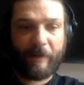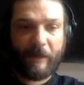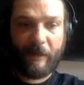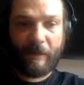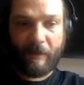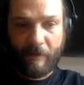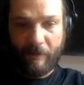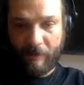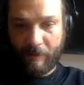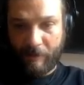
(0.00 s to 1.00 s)
here.
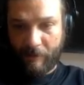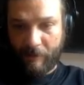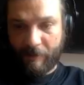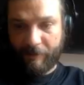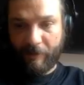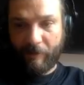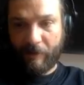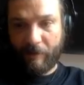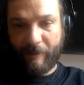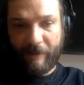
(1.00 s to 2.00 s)
So
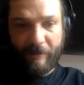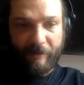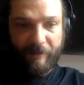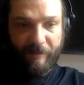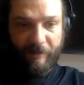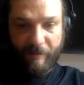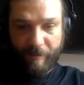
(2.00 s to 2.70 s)
I'm going to make this